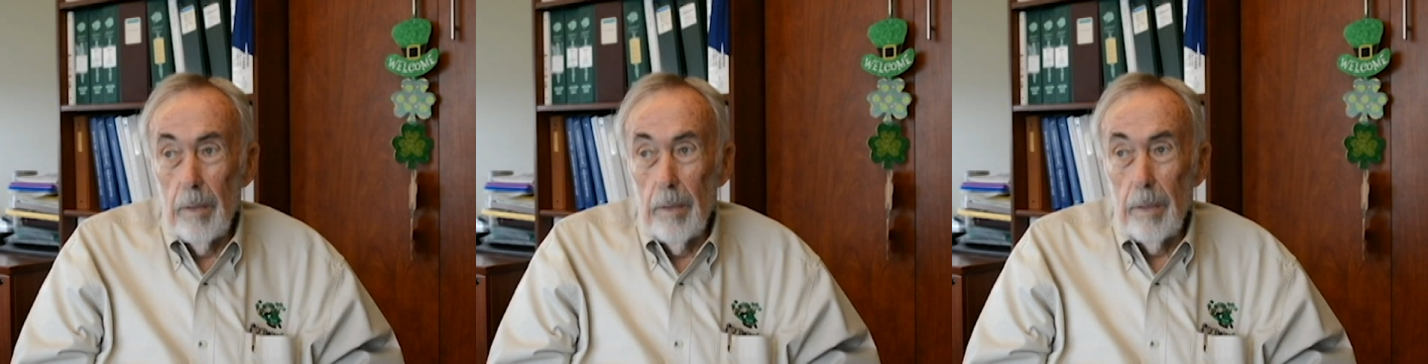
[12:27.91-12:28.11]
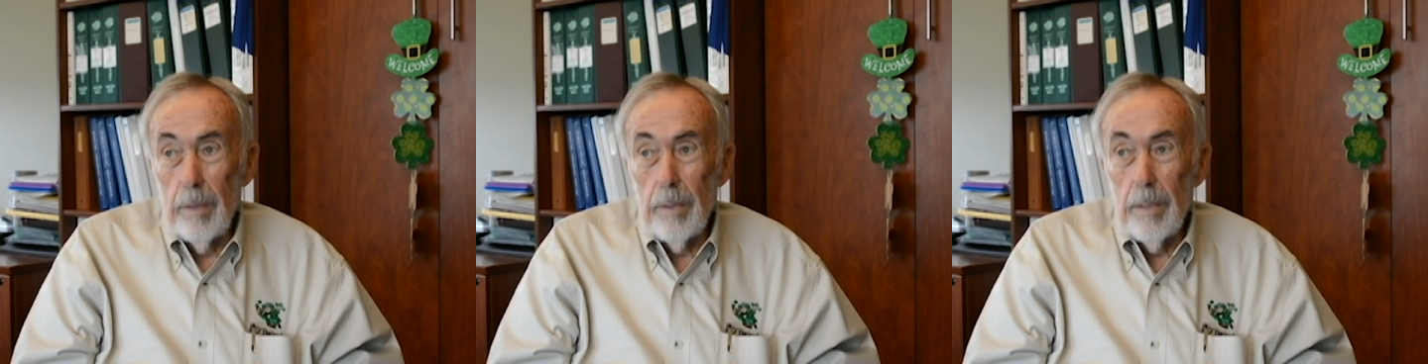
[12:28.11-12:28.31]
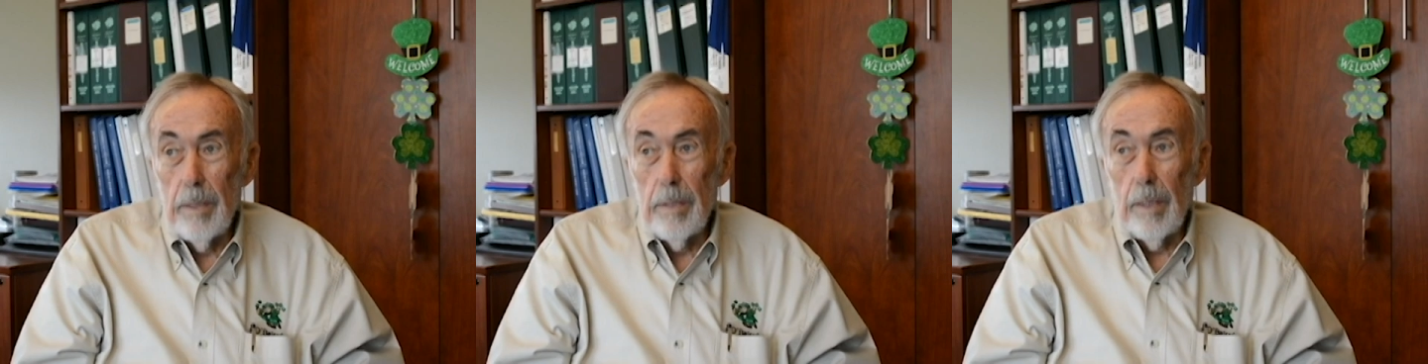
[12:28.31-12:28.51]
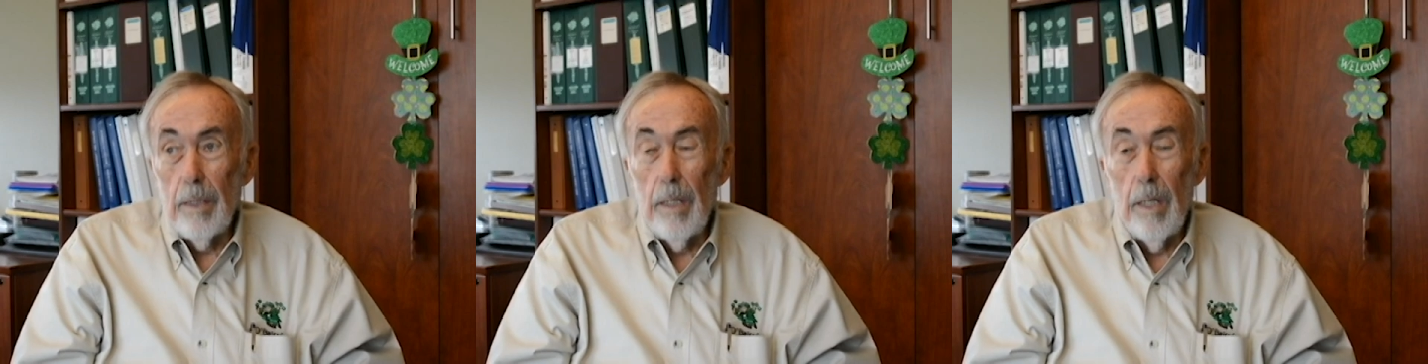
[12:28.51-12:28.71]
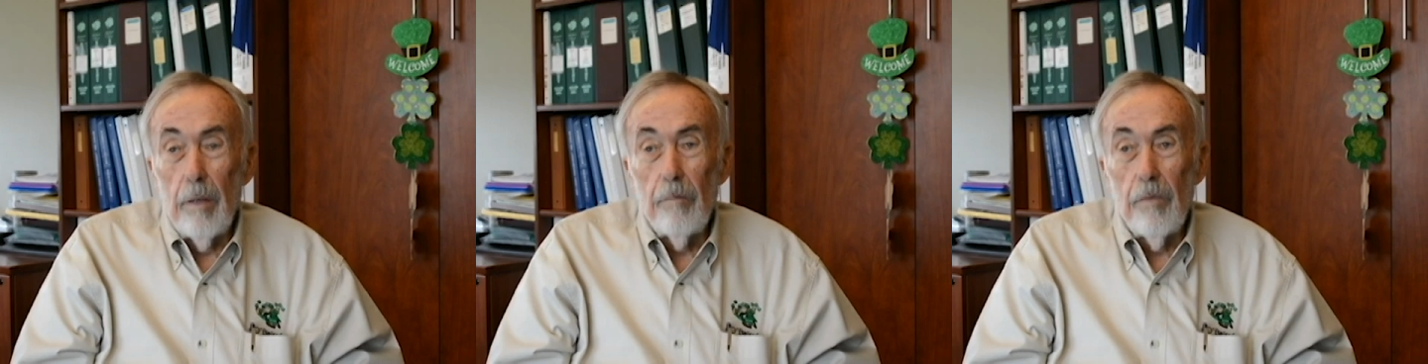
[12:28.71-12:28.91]
And he says, a
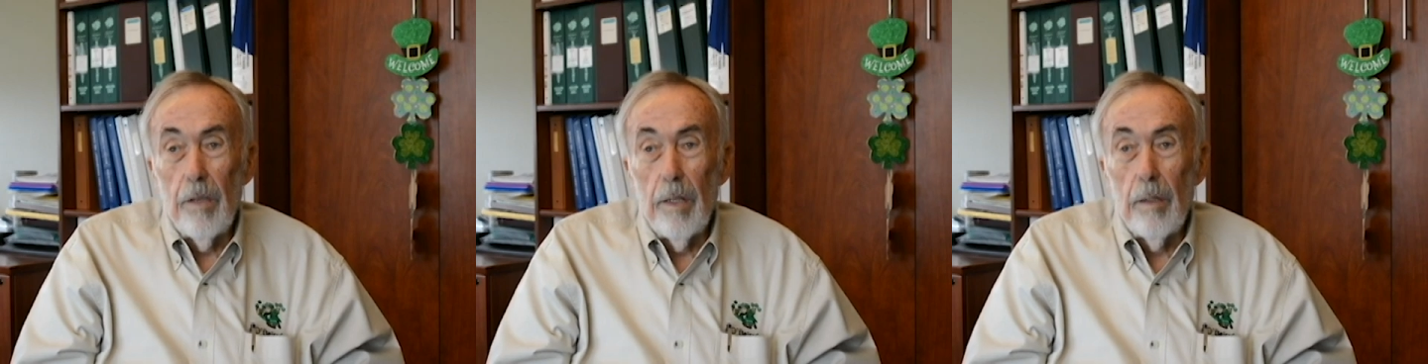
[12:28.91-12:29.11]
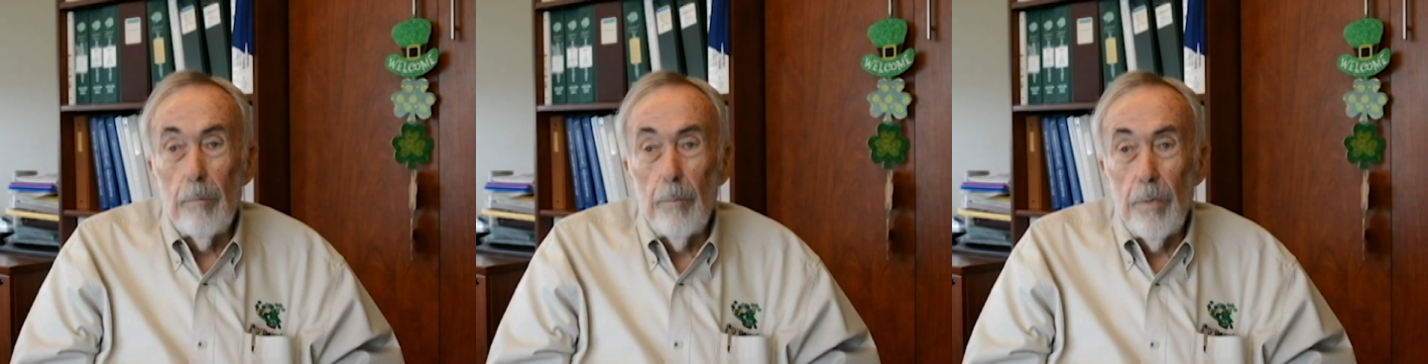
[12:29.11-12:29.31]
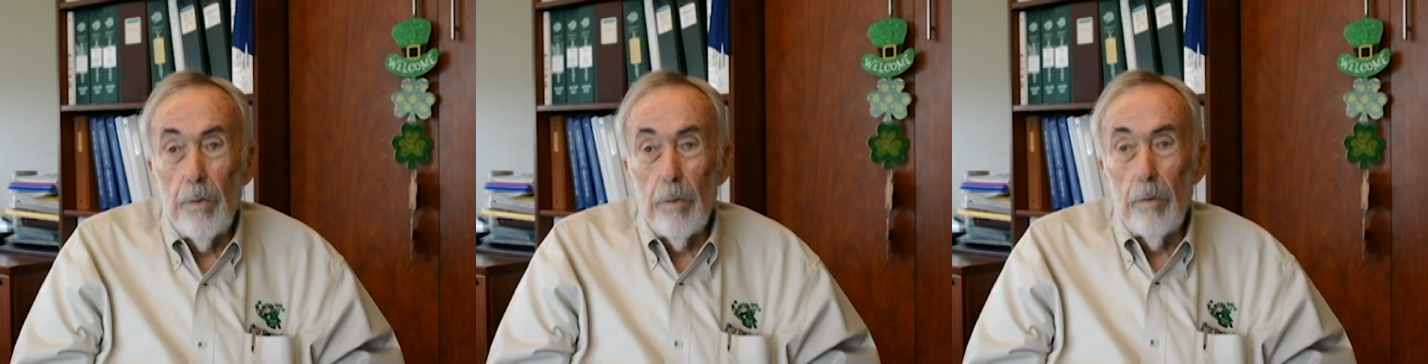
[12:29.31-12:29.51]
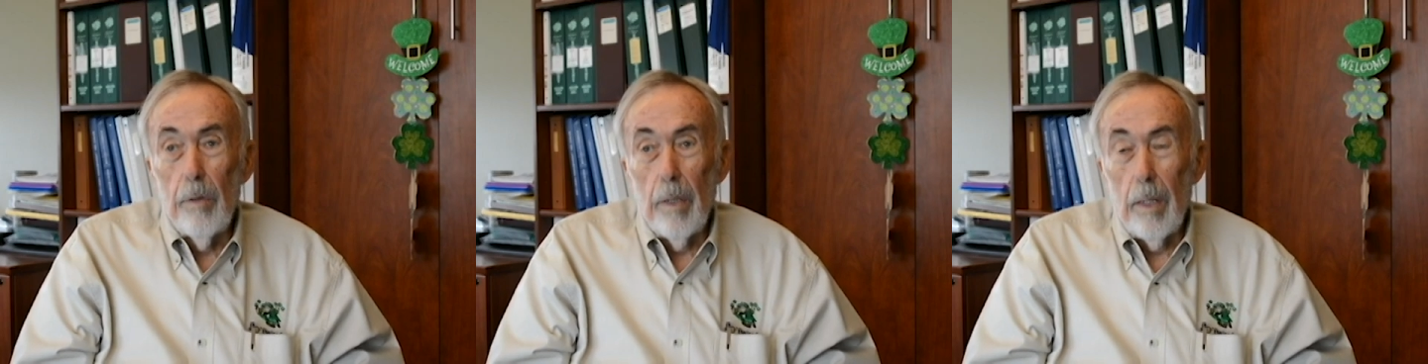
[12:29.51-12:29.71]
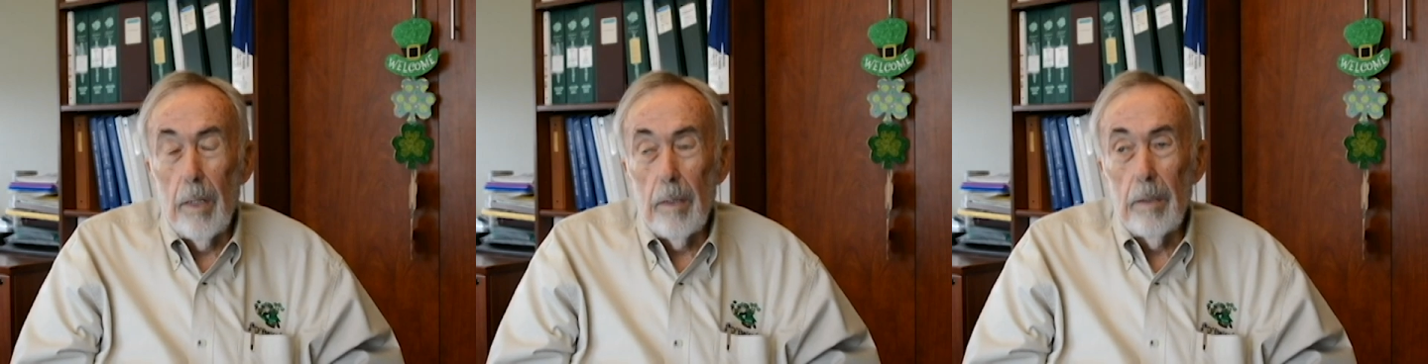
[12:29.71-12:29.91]
KVM
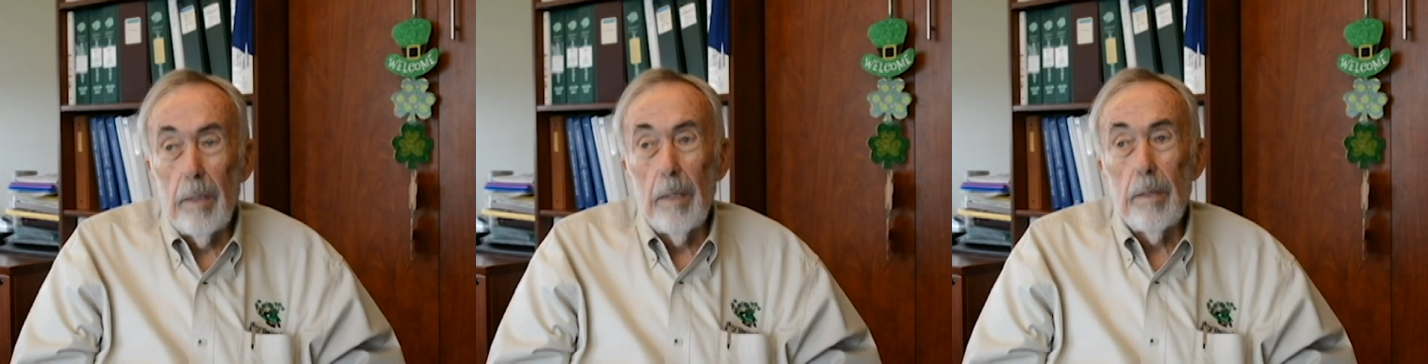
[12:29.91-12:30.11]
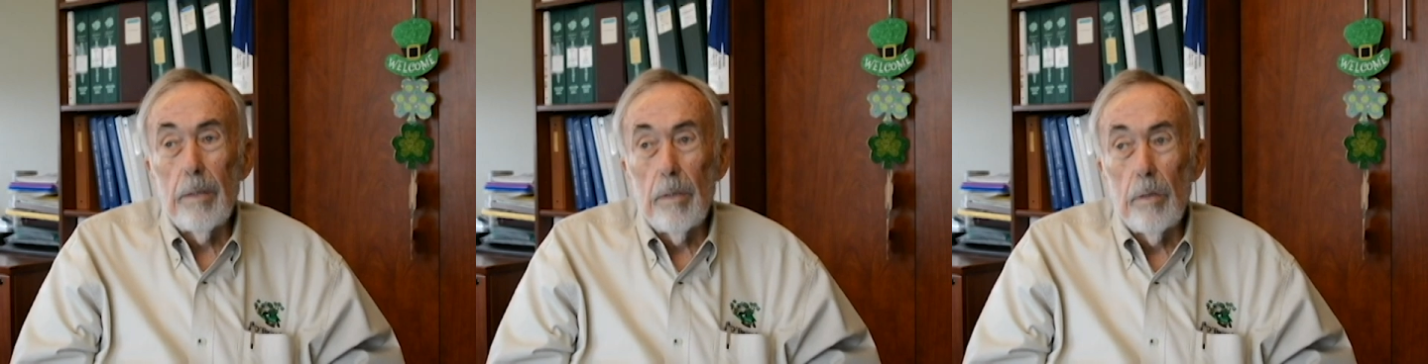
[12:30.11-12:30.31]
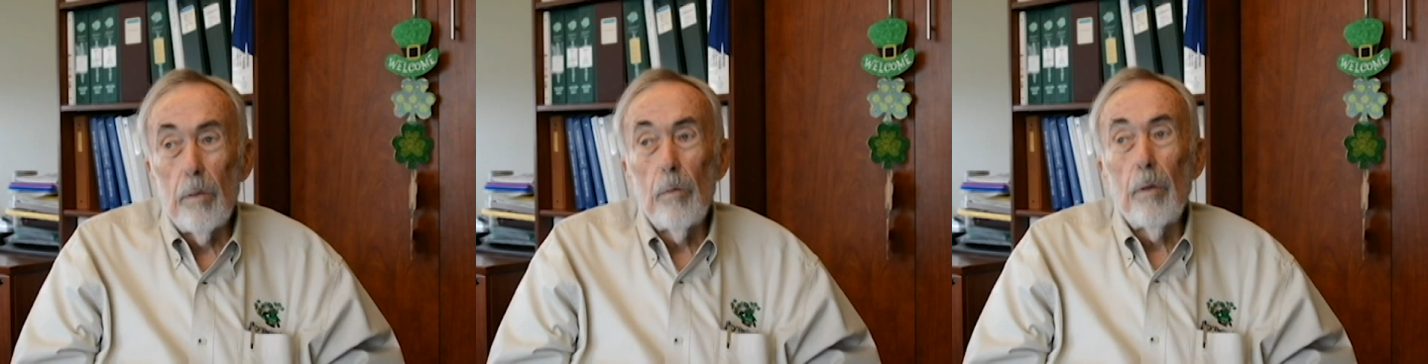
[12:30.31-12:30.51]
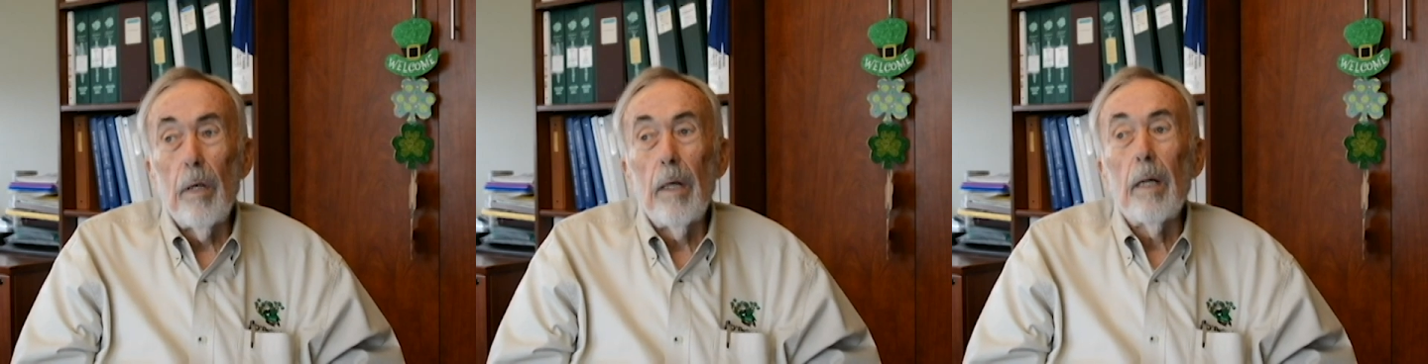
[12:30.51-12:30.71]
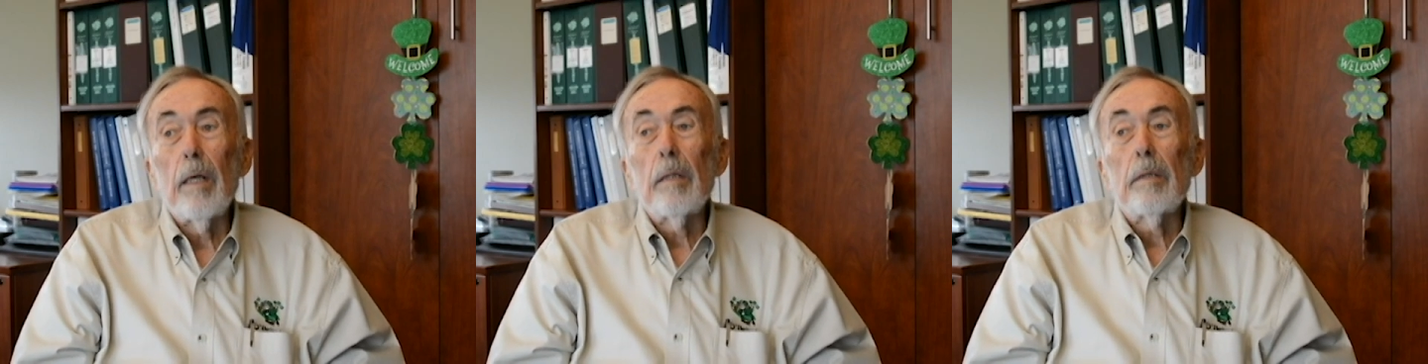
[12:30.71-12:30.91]
30. And I says,
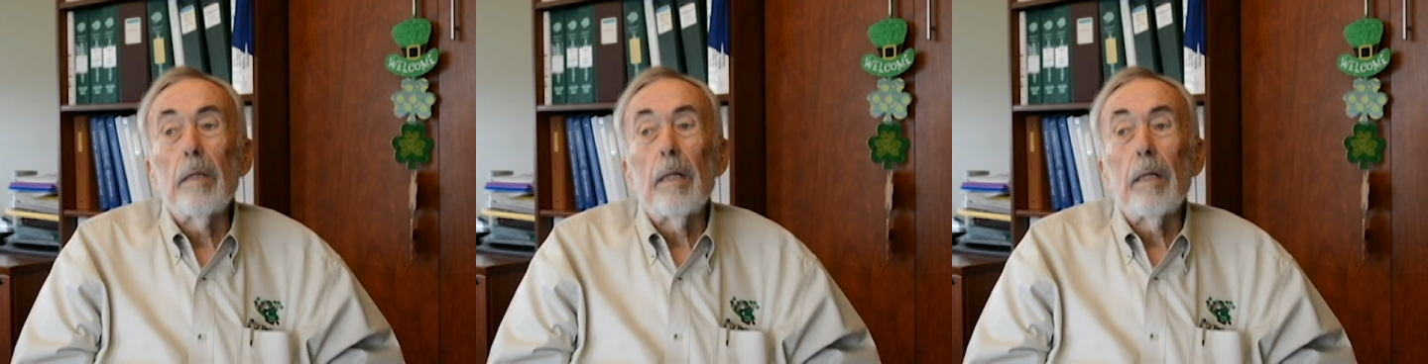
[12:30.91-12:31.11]
okay, I'll